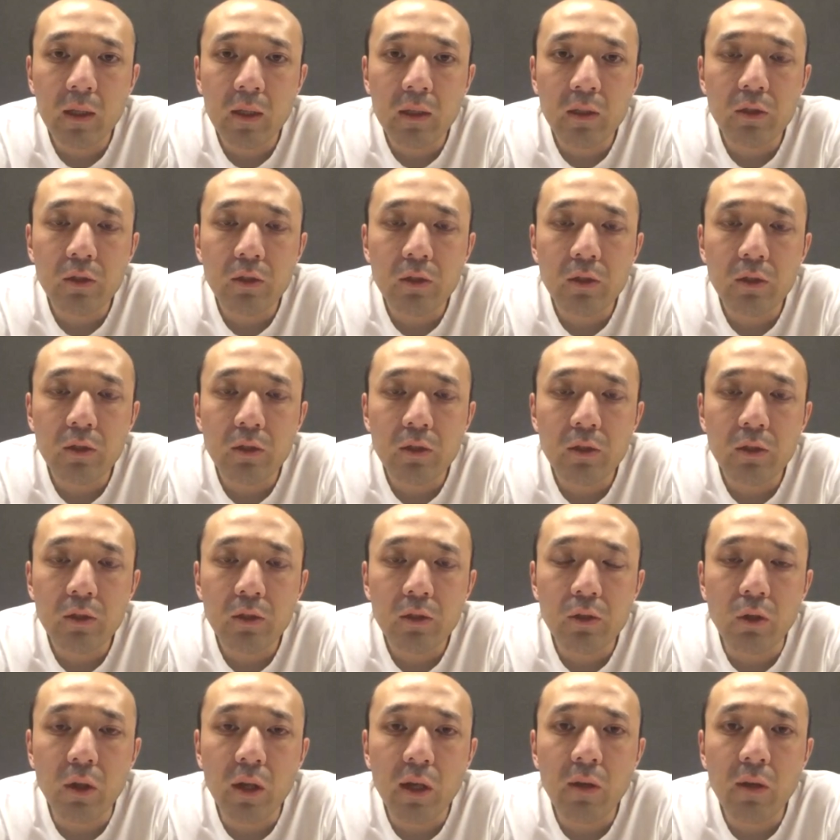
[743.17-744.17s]
So
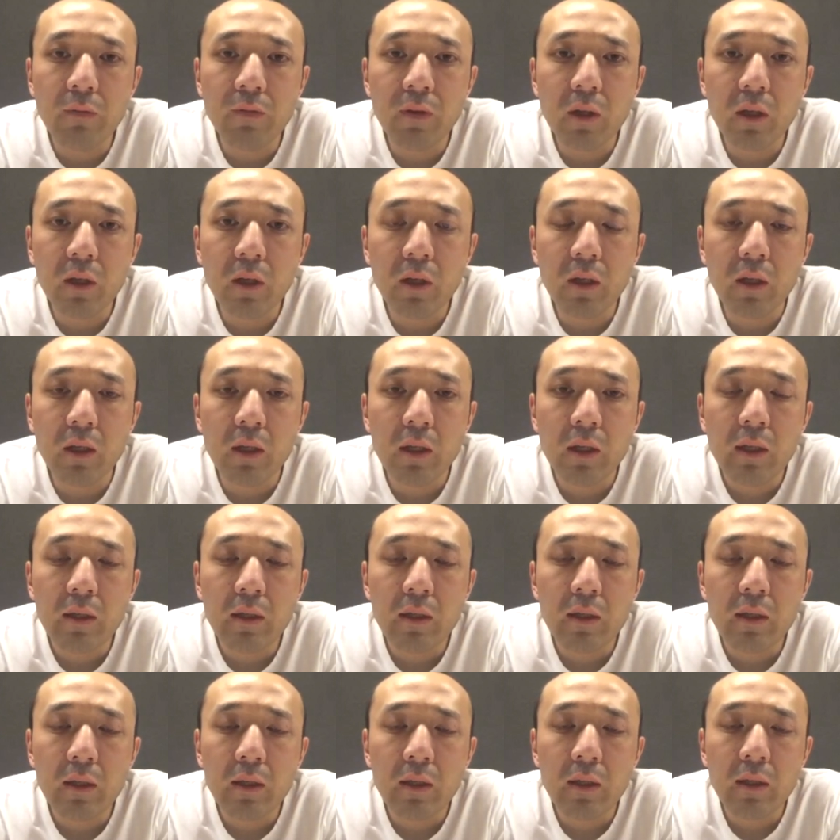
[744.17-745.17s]
if
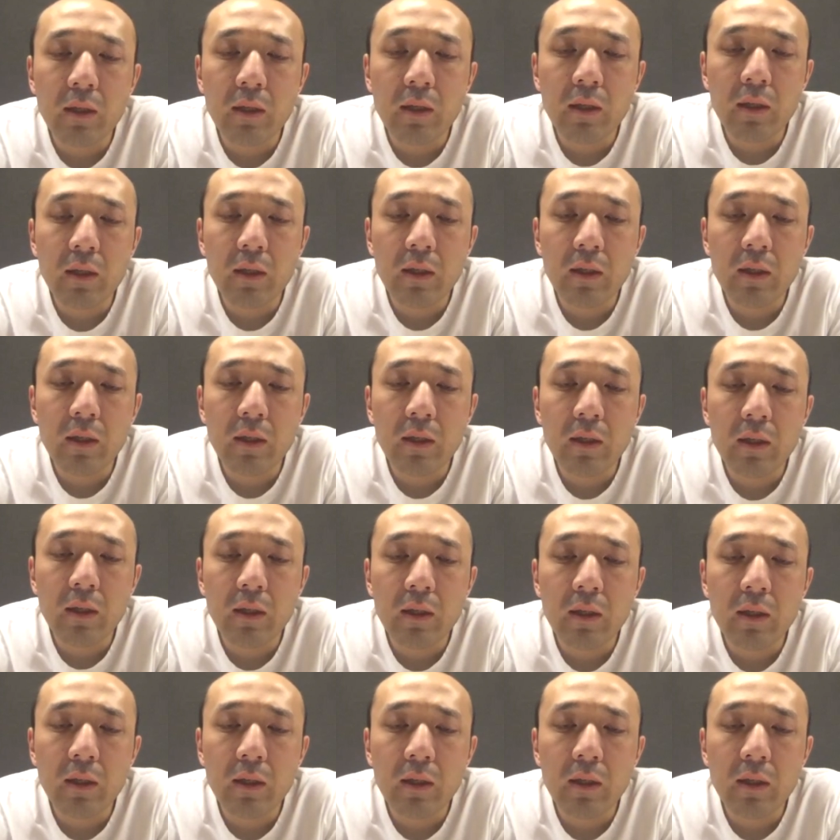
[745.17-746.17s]
that means
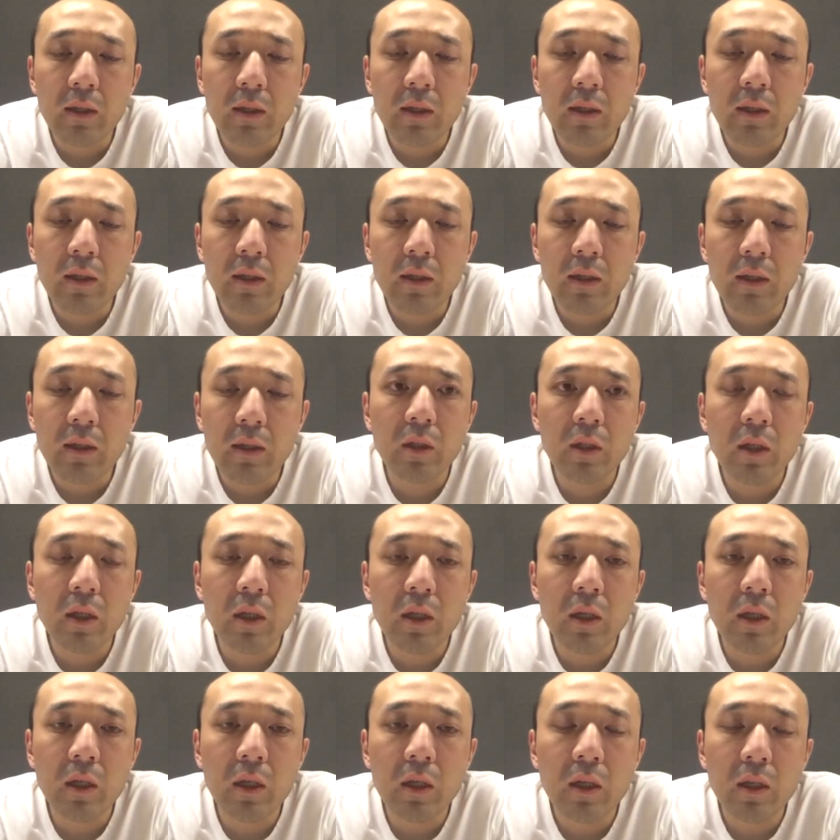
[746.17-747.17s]
without
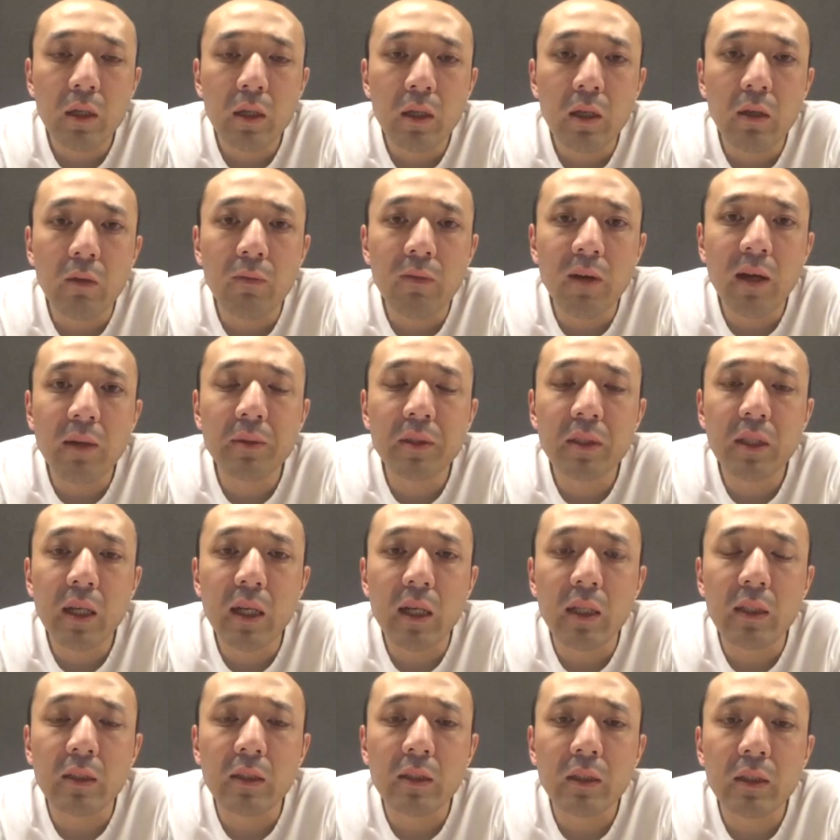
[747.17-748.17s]
a
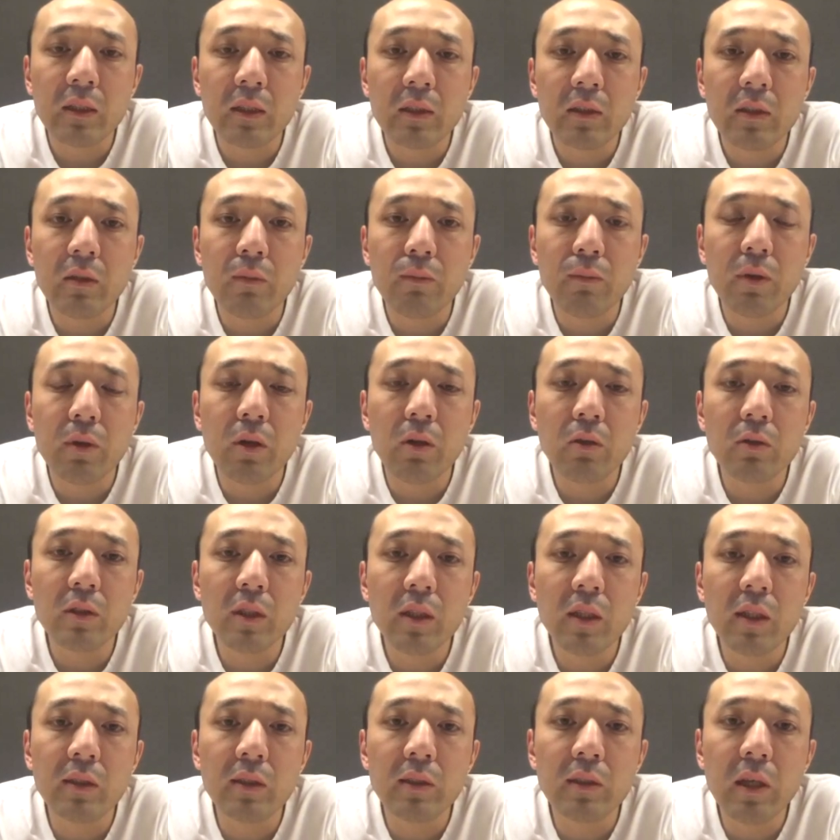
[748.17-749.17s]
website, the
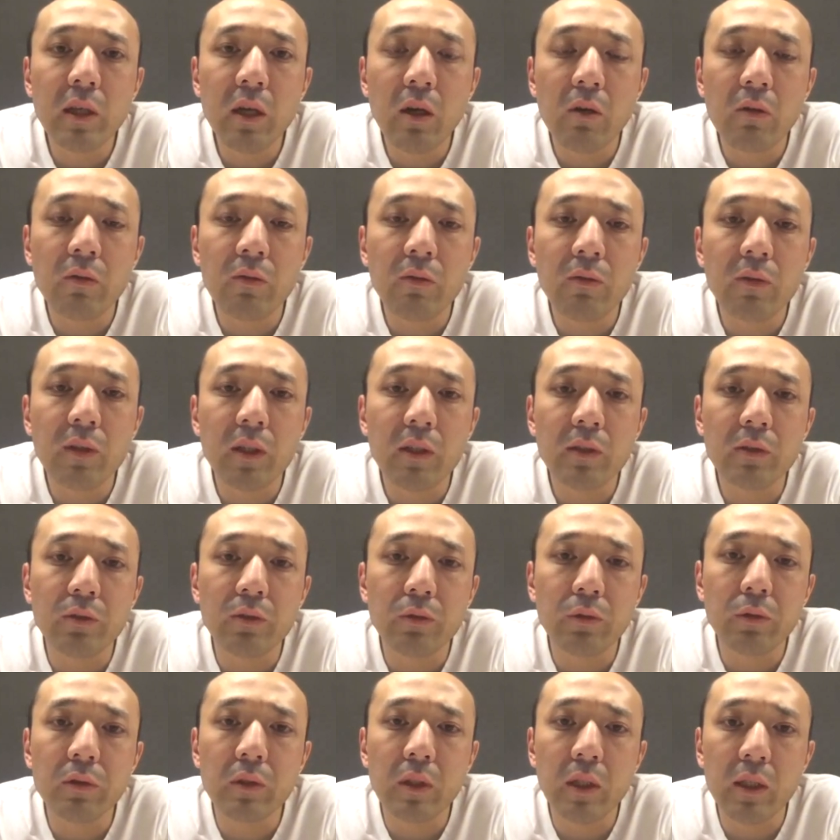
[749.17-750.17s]
browser itself is
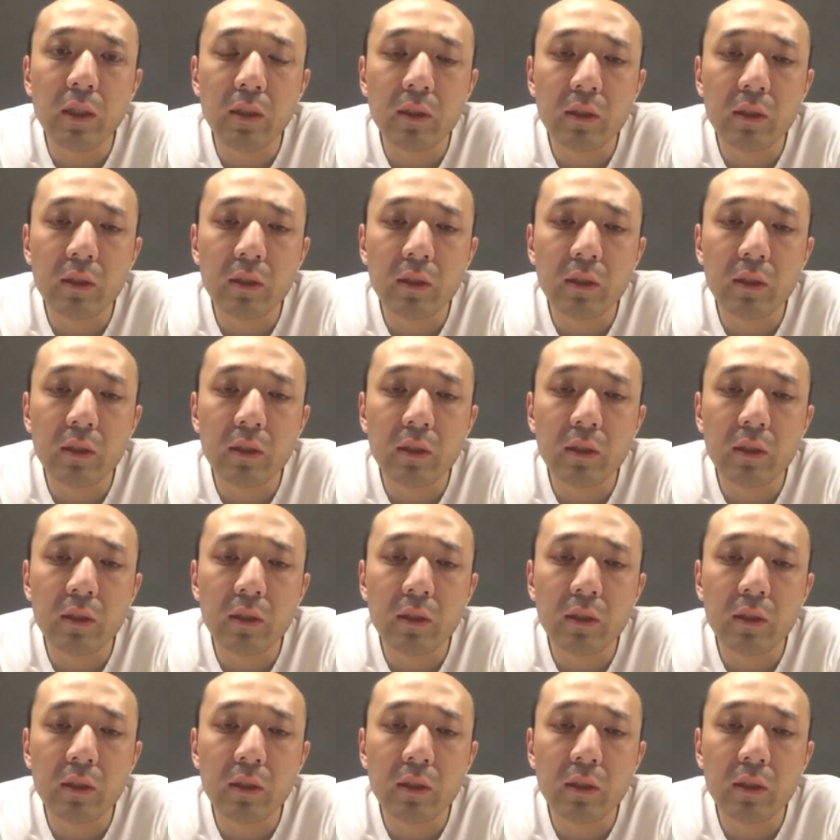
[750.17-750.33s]
useless.